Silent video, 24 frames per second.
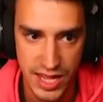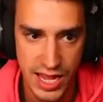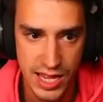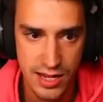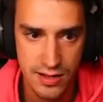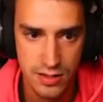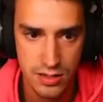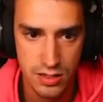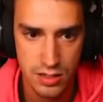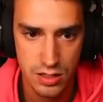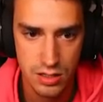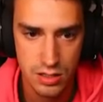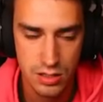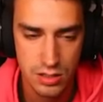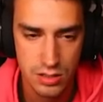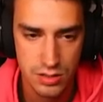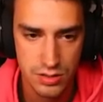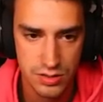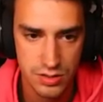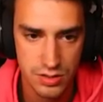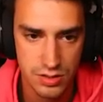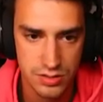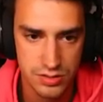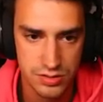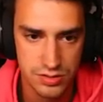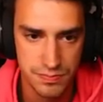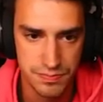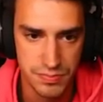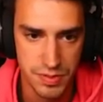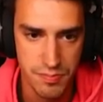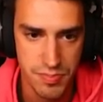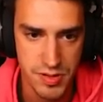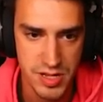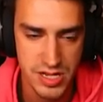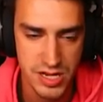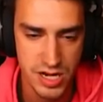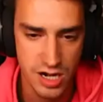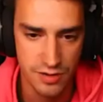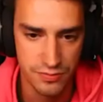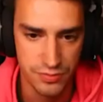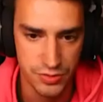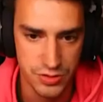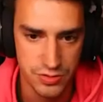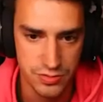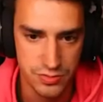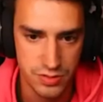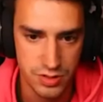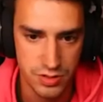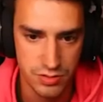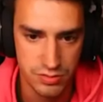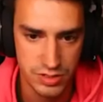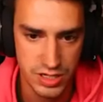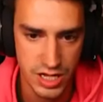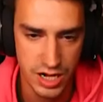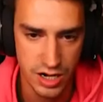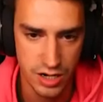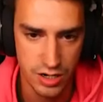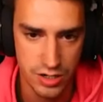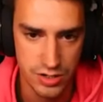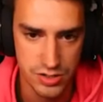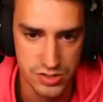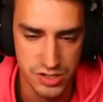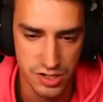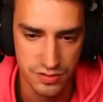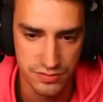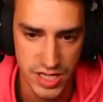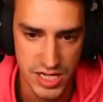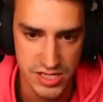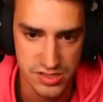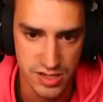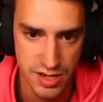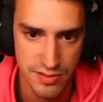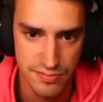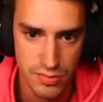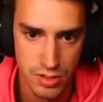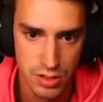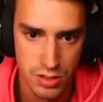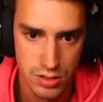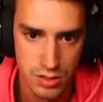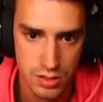that. But be careful. You, you kind of hurt yourself last time.